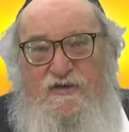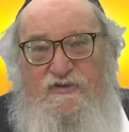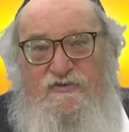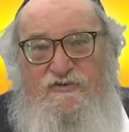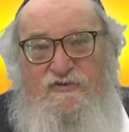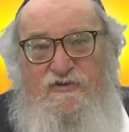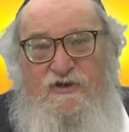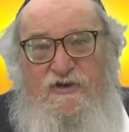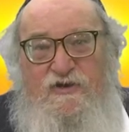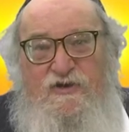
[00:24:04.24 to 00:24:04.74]

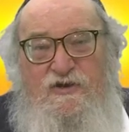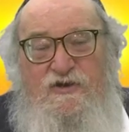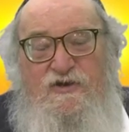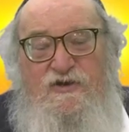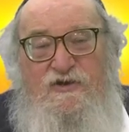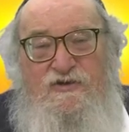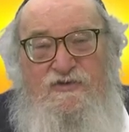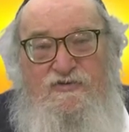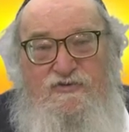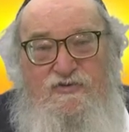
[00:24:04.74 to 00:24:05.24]
is,
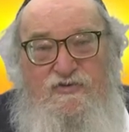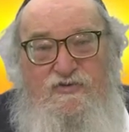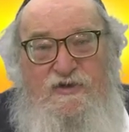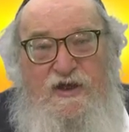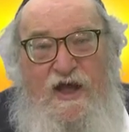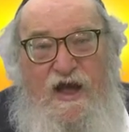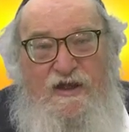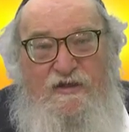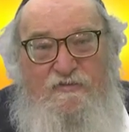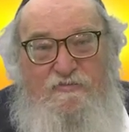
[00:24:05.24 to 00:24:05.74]

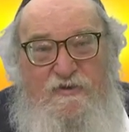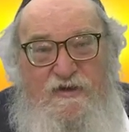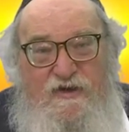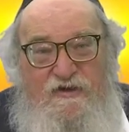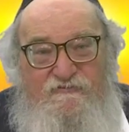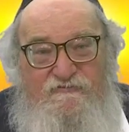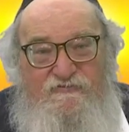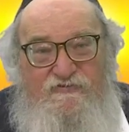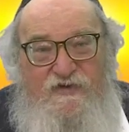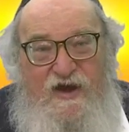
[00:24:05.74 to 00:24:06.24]
do not
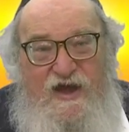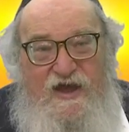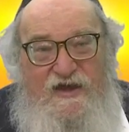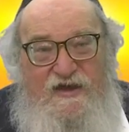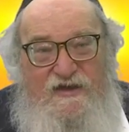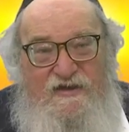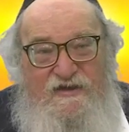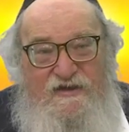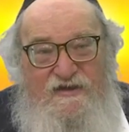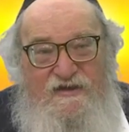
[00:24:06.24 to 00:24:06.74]
be
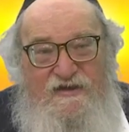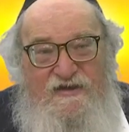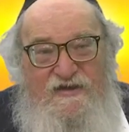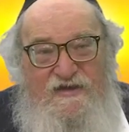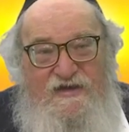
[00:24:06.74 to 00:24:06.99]
afraid.